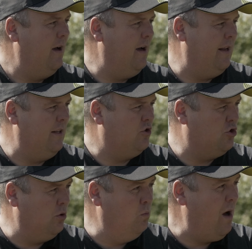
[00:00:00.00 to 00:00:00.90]
Yeah. And in
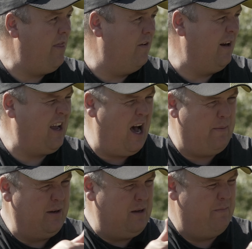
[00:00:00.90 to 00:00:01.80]
some weather, a
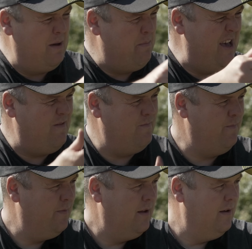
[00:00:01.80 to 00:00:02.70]
carbon can be a bit
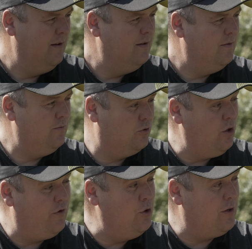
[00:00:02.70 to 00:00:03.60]

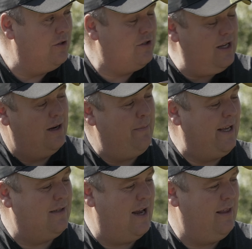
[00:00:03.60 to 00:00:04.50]
so if you can still
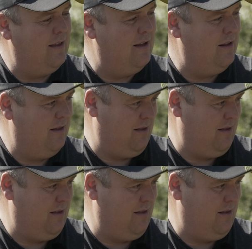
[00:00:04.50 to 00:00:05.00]
maintain the